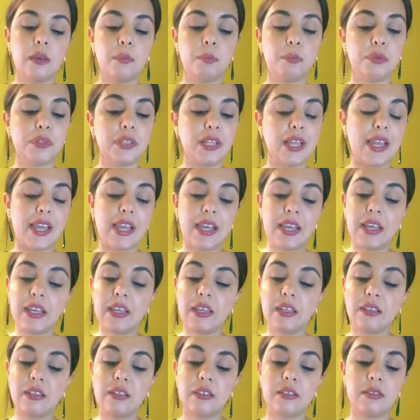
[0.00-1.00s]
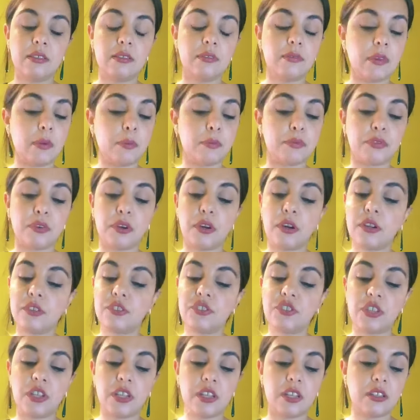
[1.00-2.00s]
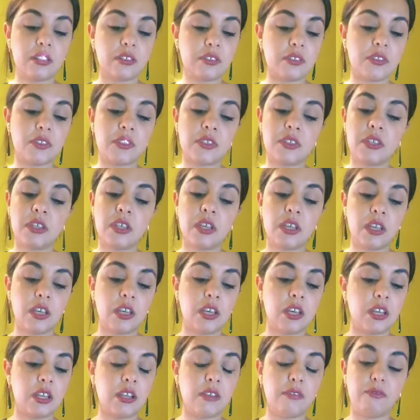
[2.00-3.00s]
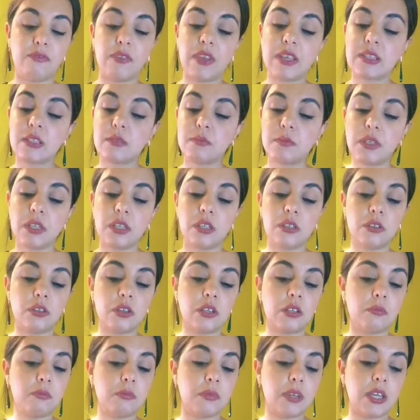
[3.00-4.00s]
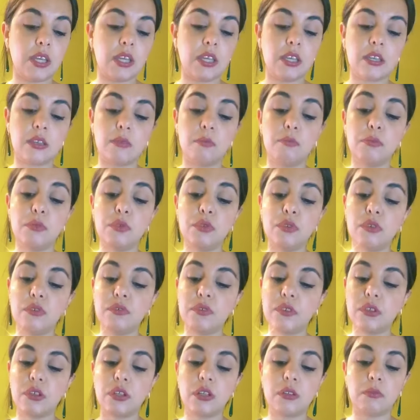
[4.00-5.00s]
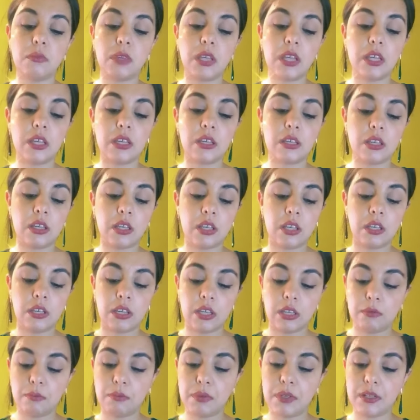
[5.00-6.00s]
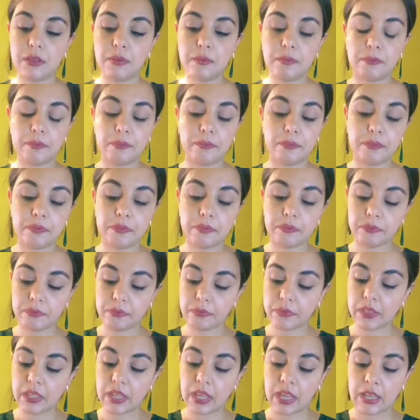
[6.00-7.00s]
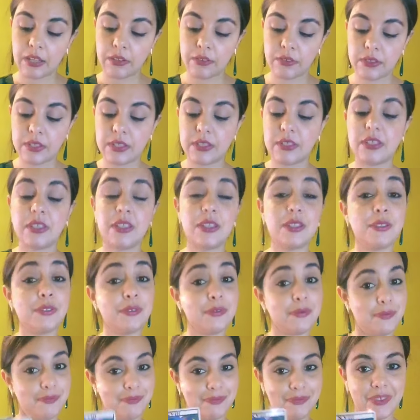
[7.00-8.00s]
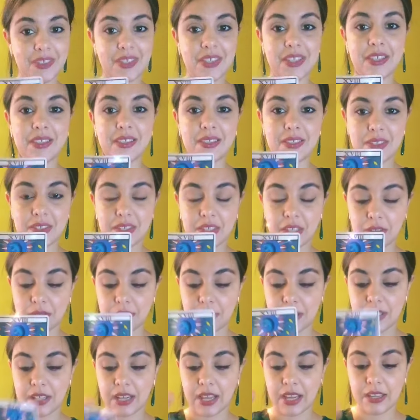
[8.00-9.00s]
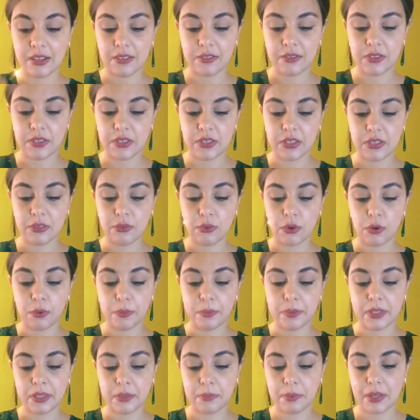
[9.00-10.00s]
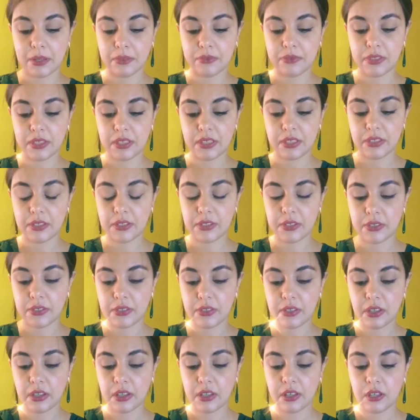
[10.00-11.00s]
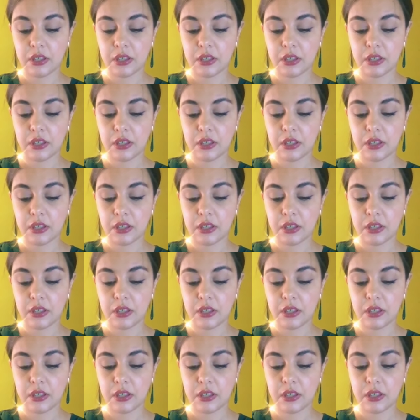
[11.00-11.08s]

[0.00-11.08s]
a plan, a project, an investment you're going to make, a move you're going to make. But I don't see you see the secret. I don't see you open about this